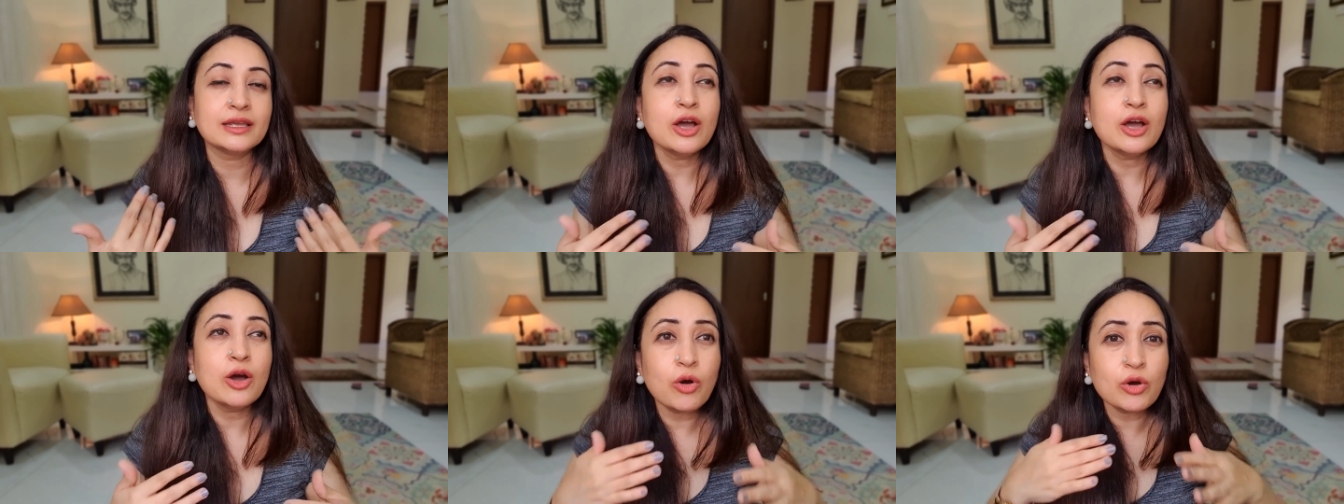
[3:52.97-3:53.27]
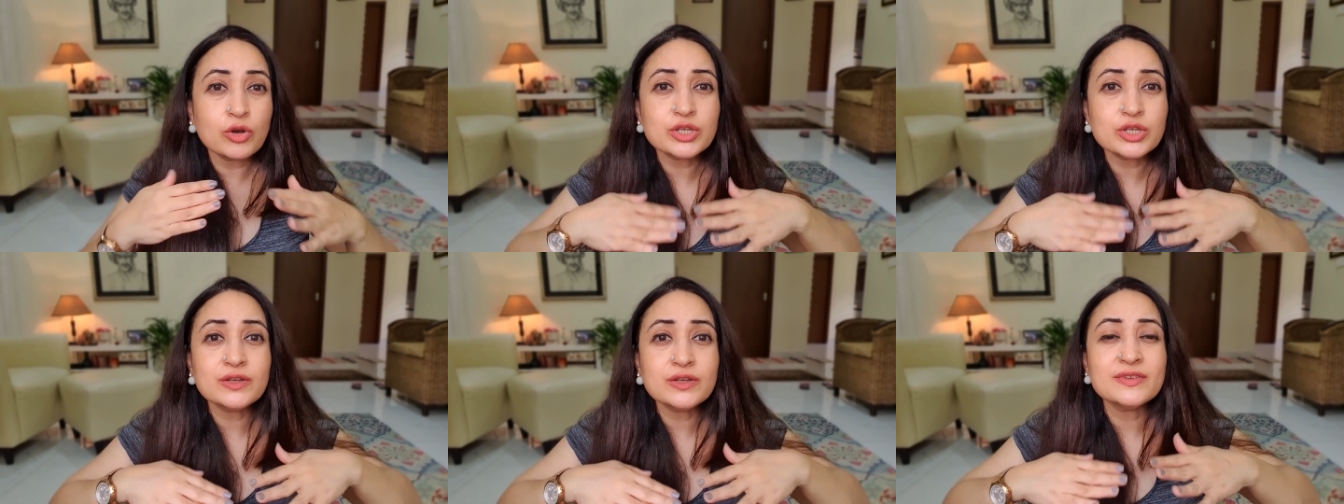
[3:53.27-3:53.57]
or
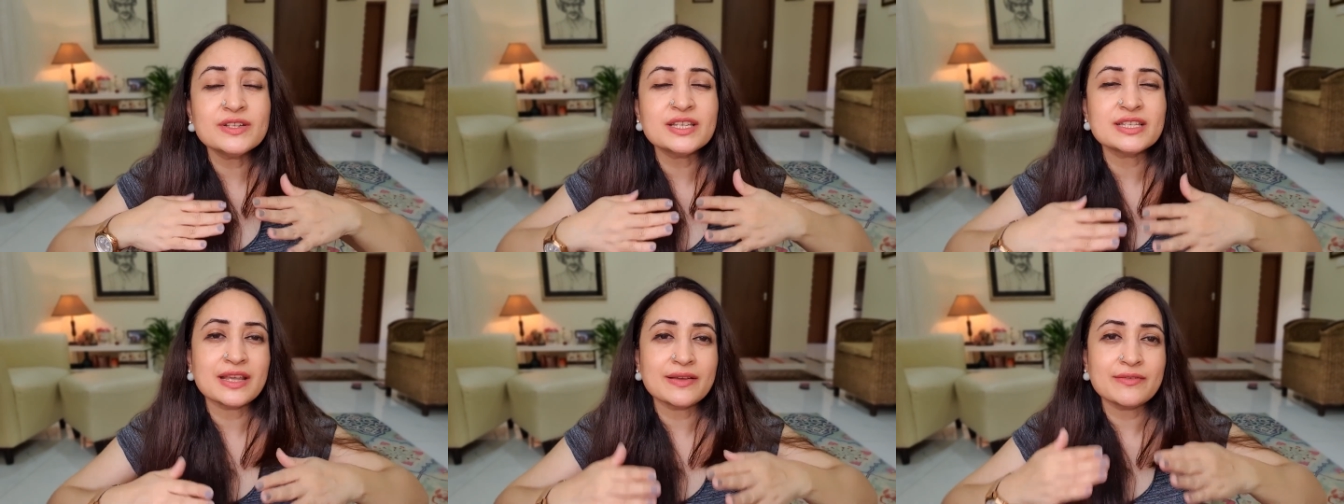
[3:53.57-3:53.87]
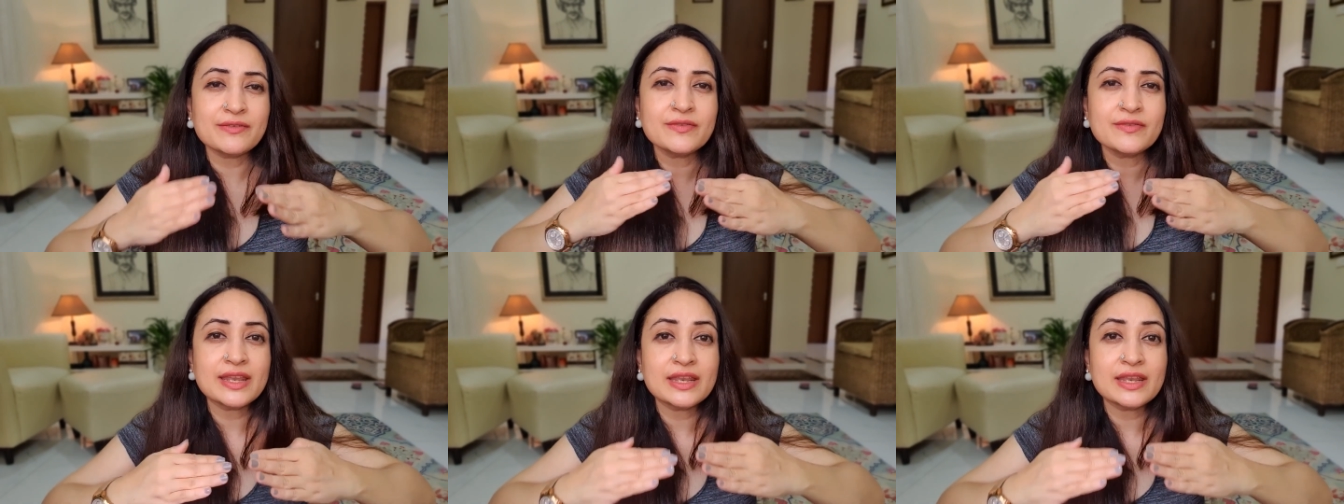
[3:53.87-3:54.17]
to even just have a
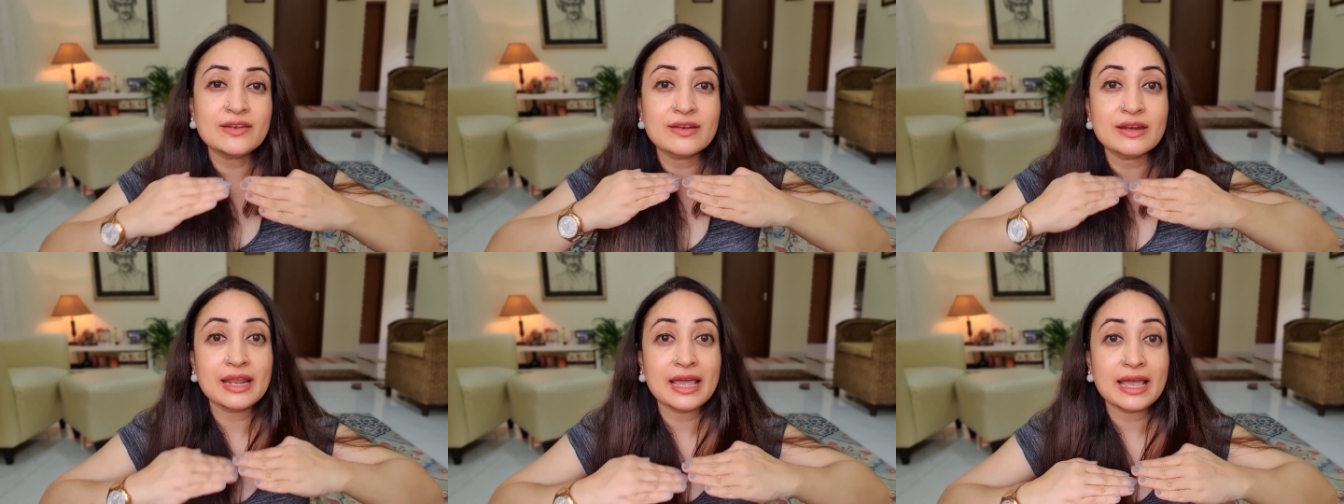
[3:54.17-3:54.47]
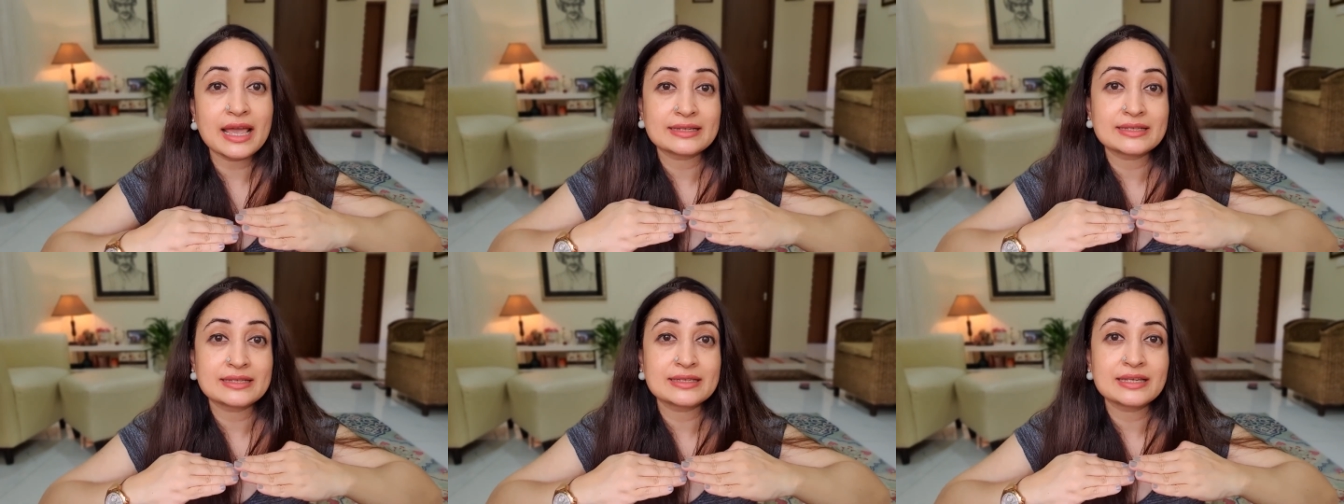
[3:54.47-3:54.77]
very
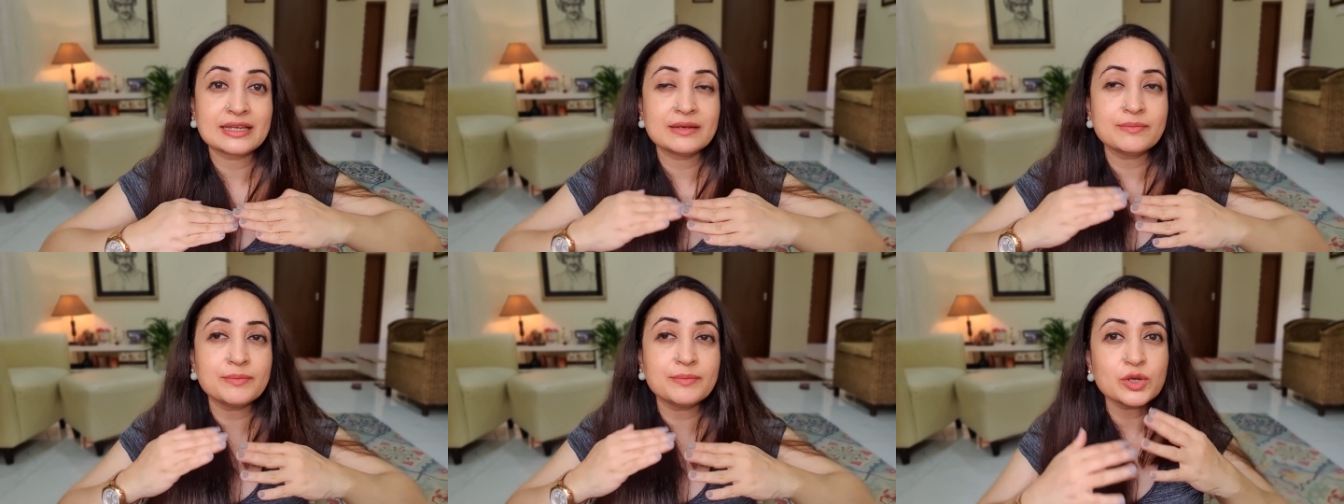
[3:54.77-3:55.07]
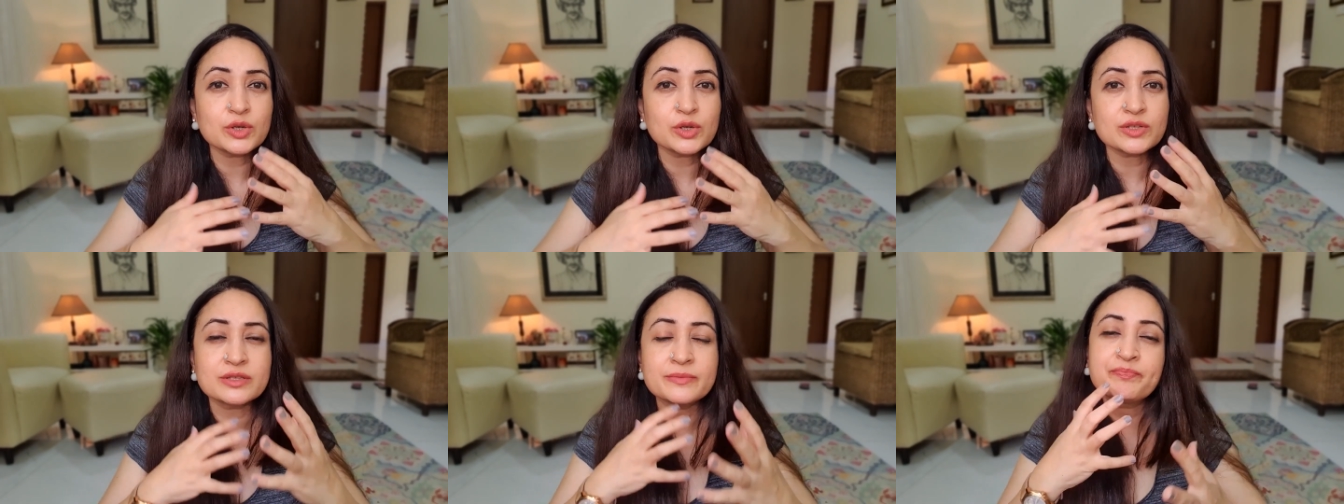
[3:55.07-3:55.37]
relaxed skin
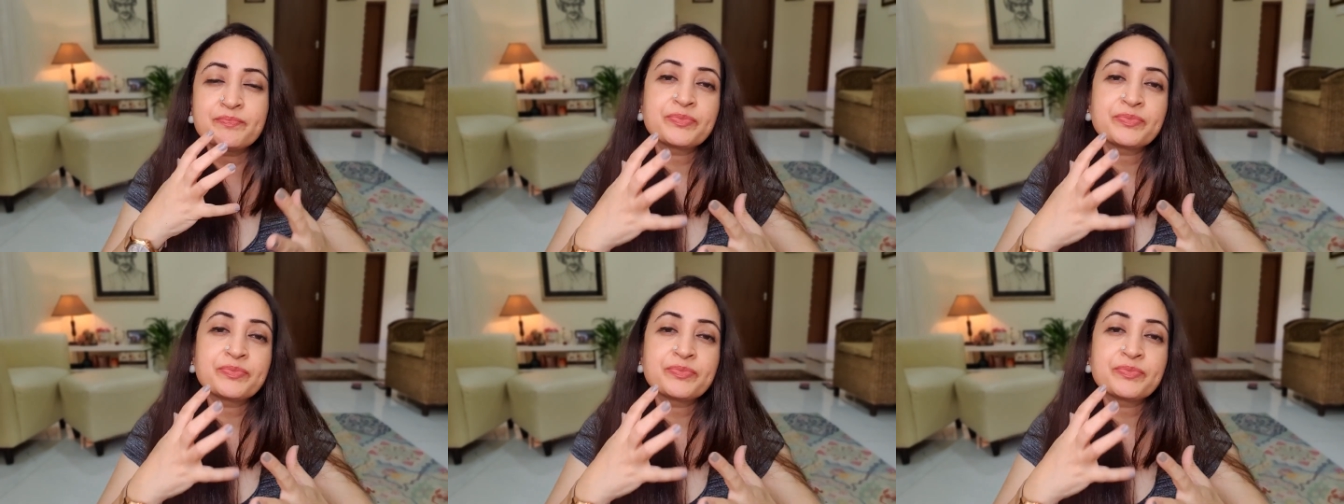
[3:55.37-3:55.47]
because